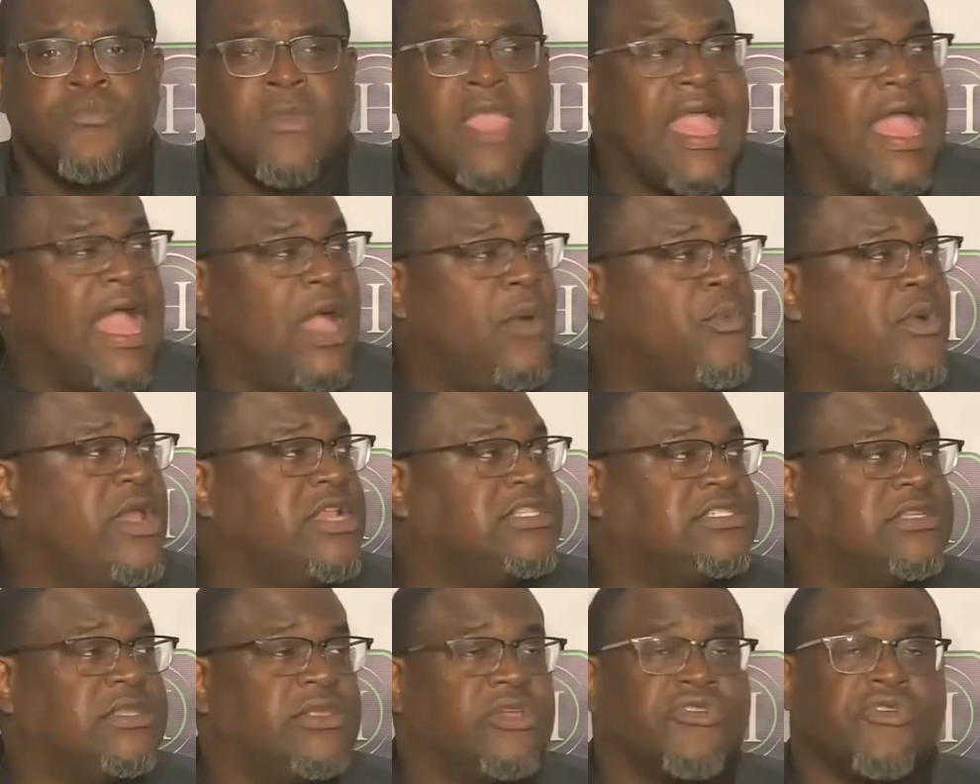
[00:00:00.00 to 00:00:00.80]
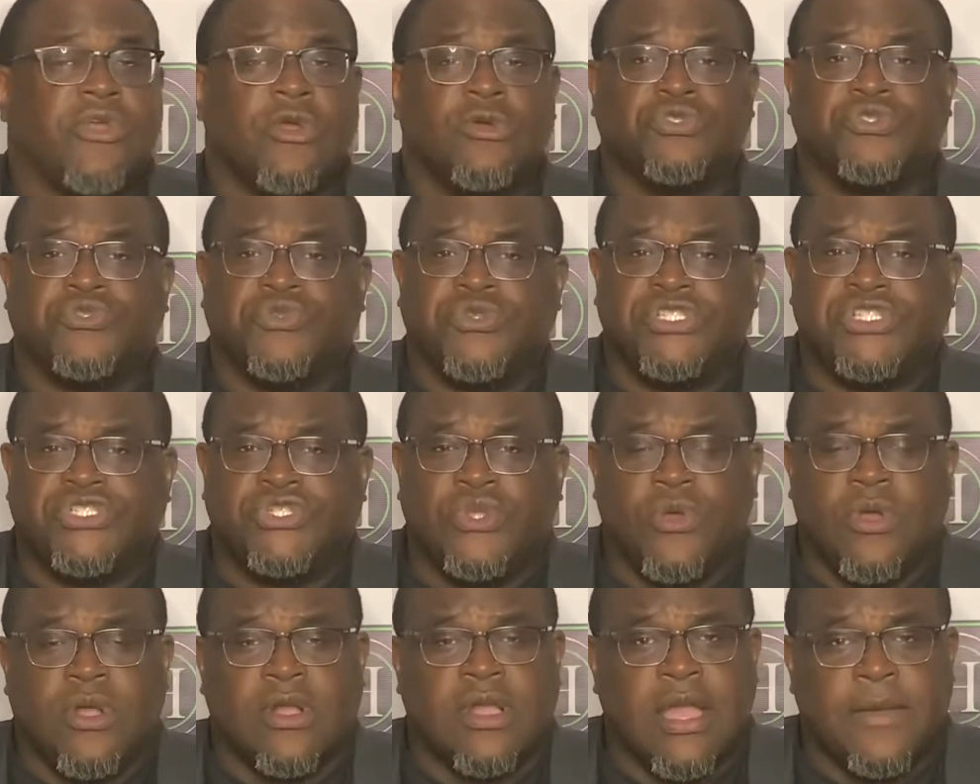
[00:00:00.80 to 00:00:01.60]
I went to the grocery
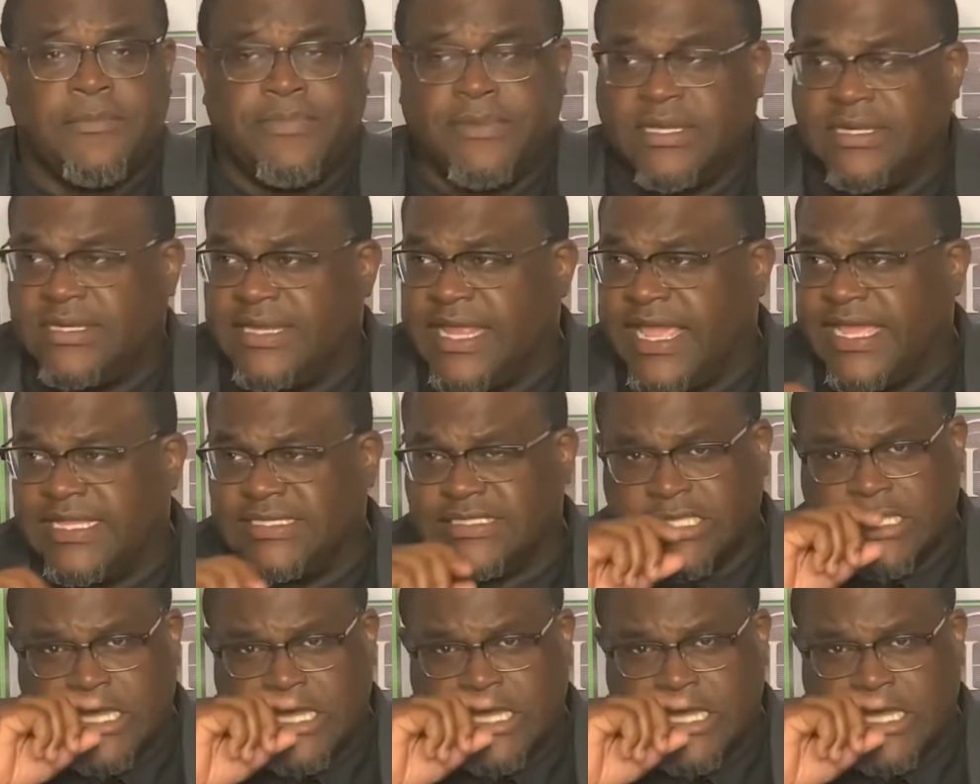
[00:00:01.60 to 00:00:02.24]
store a couple of days